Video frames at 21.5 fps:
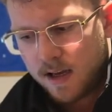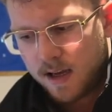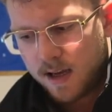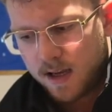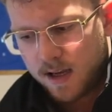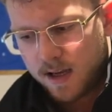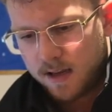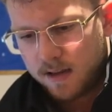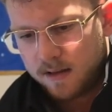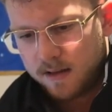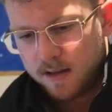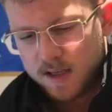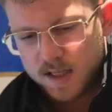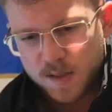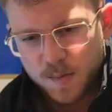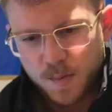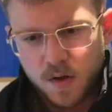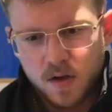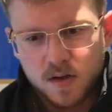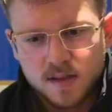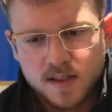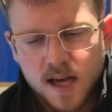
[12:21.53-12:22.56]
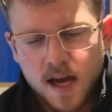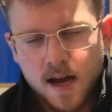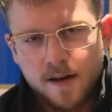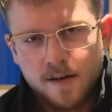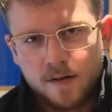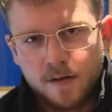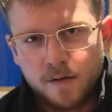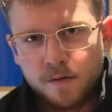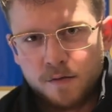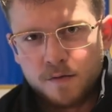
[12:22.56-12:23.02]
in the small
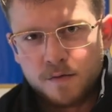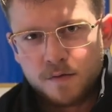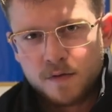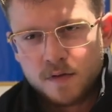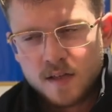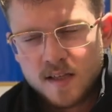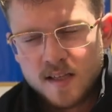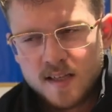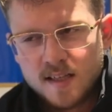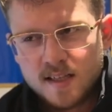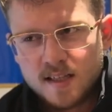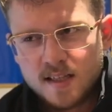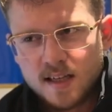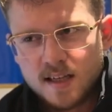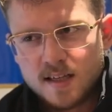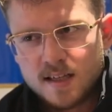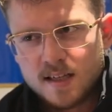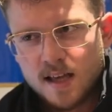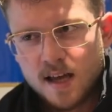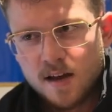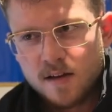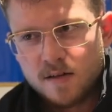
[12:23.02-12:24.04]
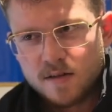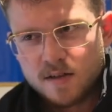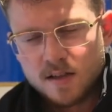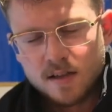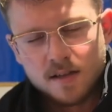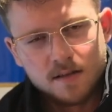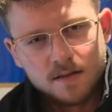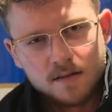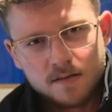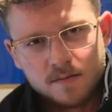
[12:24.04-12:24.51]
town of
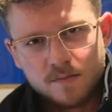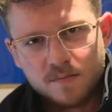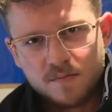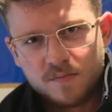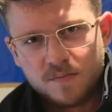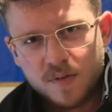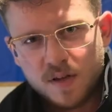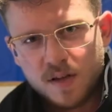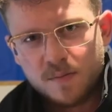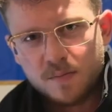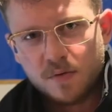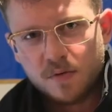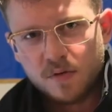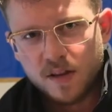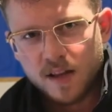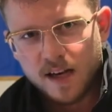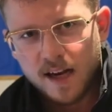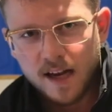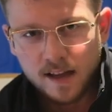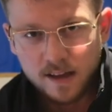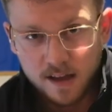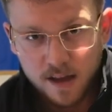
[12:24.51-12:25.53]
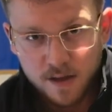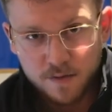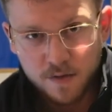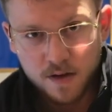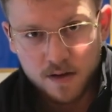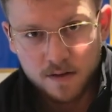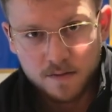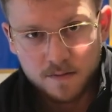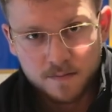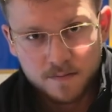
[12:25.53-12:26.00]
6,000 people that I live
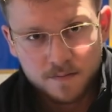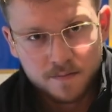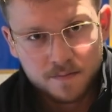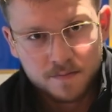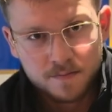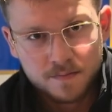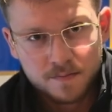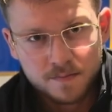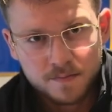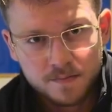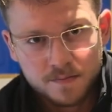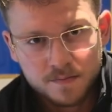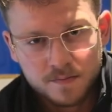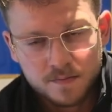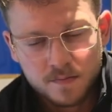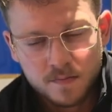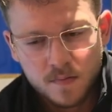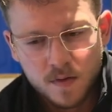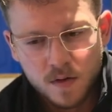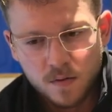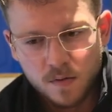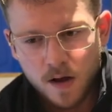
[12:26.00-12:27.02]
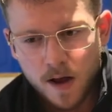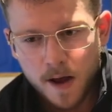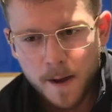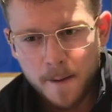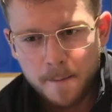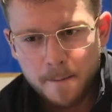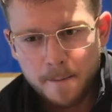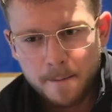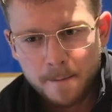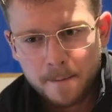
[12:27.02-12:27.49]
in,
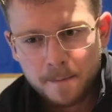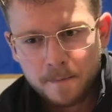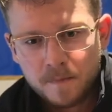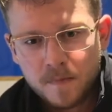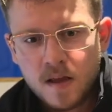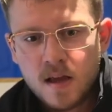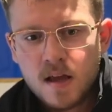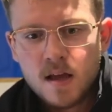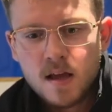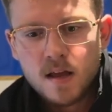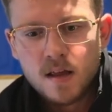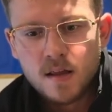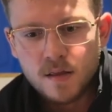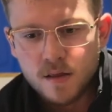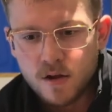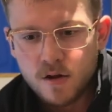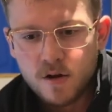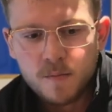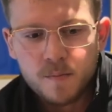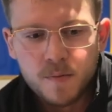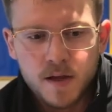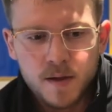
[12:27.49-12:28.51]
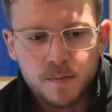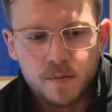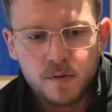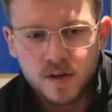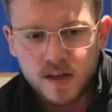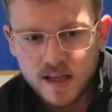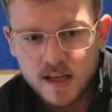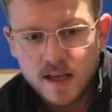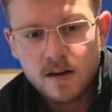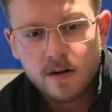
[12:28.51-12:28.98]
right, there are people
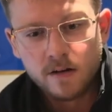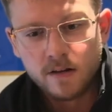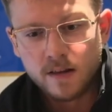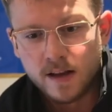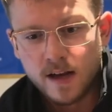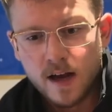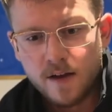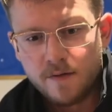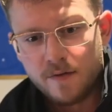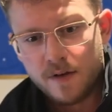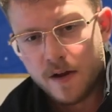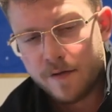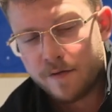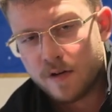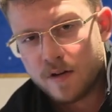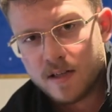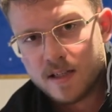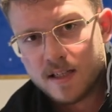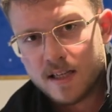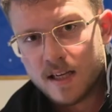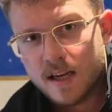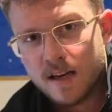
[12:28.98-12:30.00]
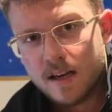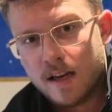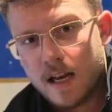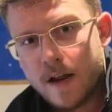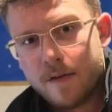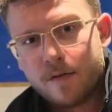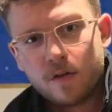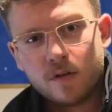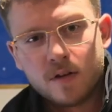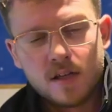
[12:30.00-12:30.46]
here that I've never seen,
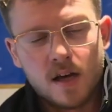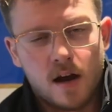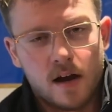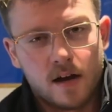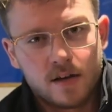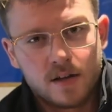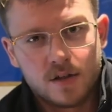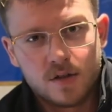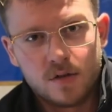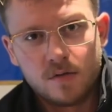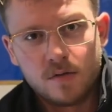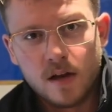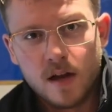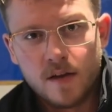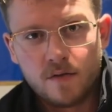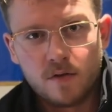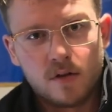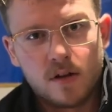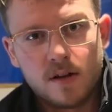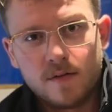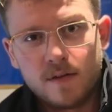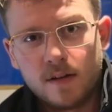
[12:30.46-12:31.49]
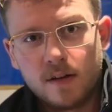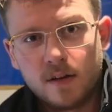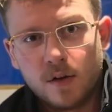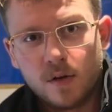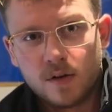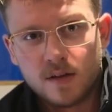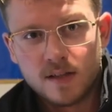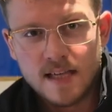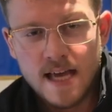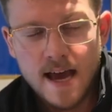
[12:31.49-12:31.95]
never talked to, never even
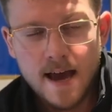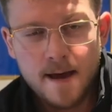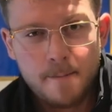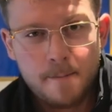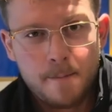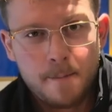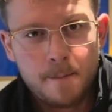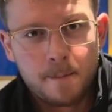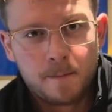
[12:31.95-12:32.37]
looked at.